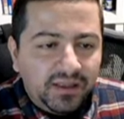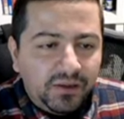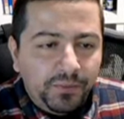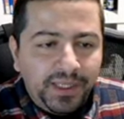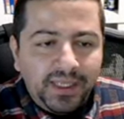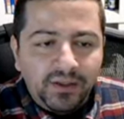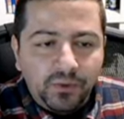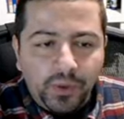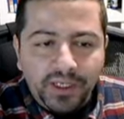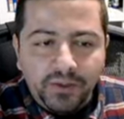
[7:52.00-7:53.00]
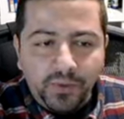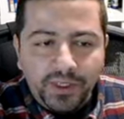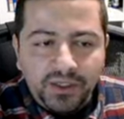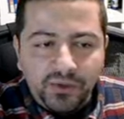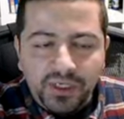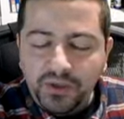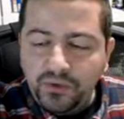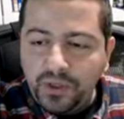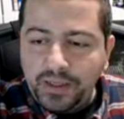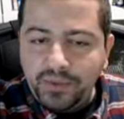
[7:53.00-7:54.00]
to begin 2023, you
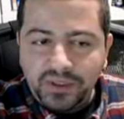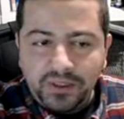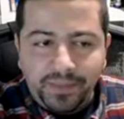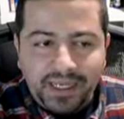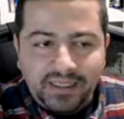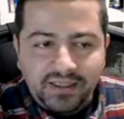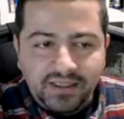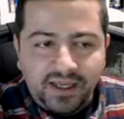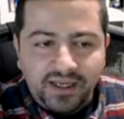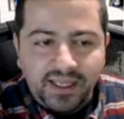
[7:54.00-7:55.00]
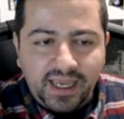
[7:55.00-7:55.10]
were able to buy the stock